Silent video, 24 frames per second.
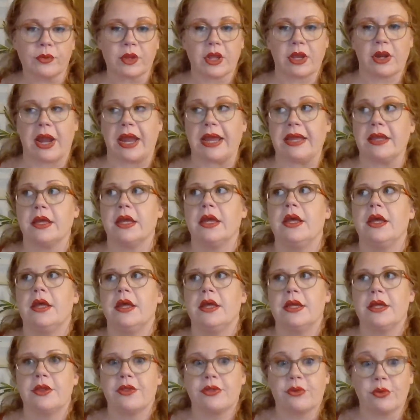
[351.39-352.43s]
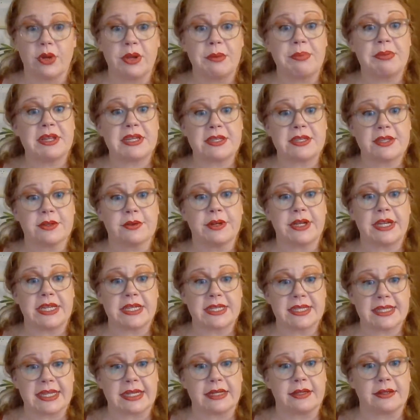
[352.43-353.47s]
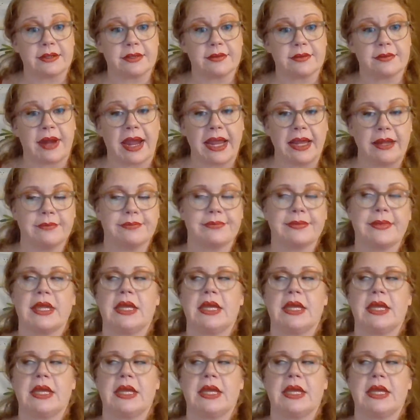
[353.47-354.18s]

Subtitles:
All right. 3 plus 3 is 6, right?